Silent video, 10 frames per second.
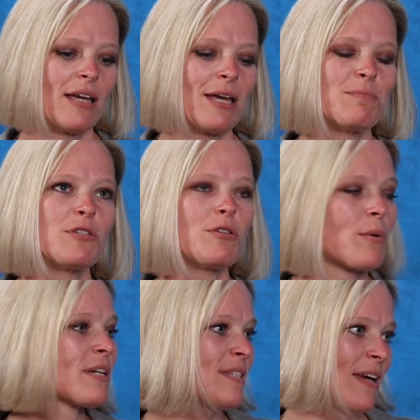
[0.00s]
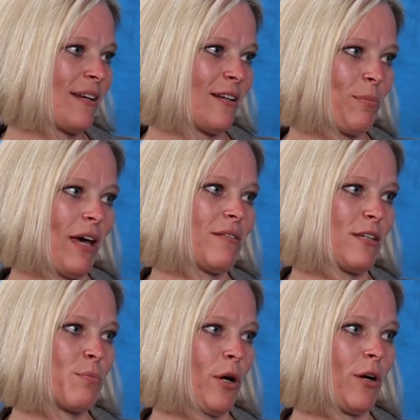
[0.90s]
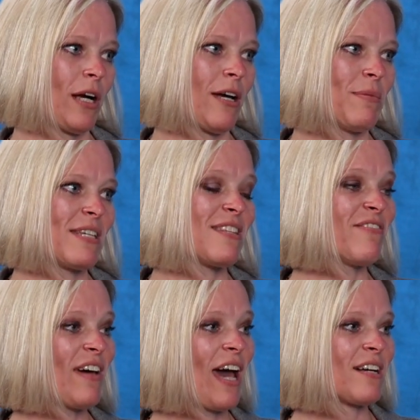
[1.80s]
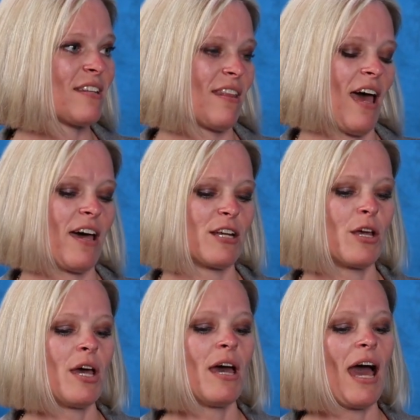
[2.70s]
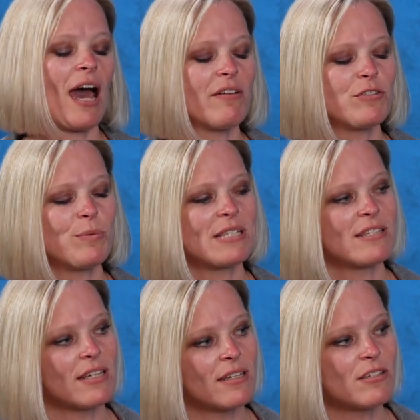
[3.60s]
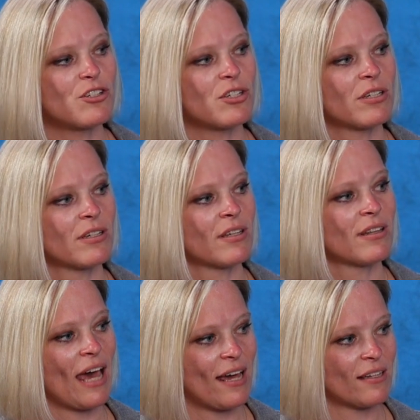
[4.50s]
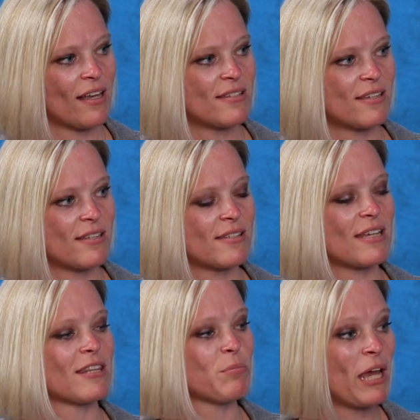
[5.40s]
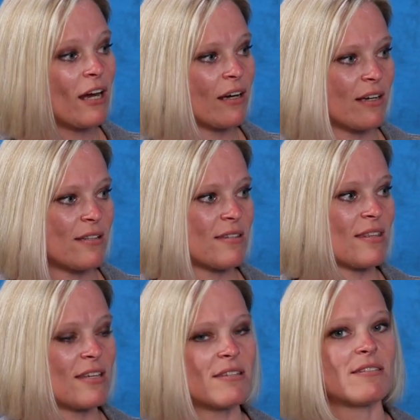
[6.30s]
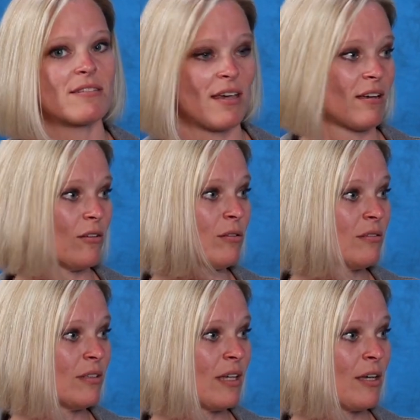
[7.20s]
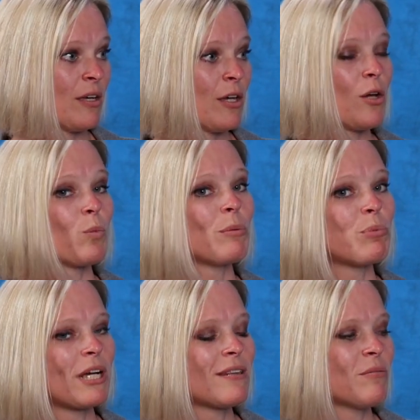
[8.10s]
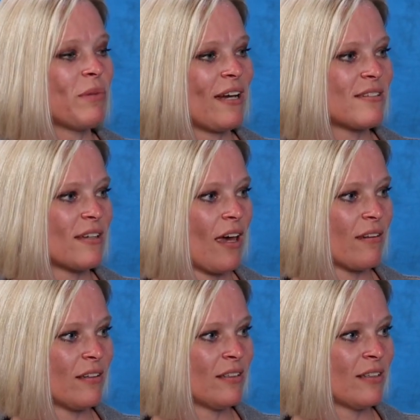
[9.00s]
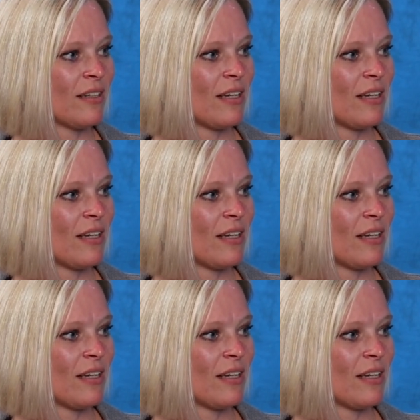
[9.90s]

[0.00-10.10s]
am so excited about this program is the fact that after we teach the adolescents and the parents this skill, we bring them back together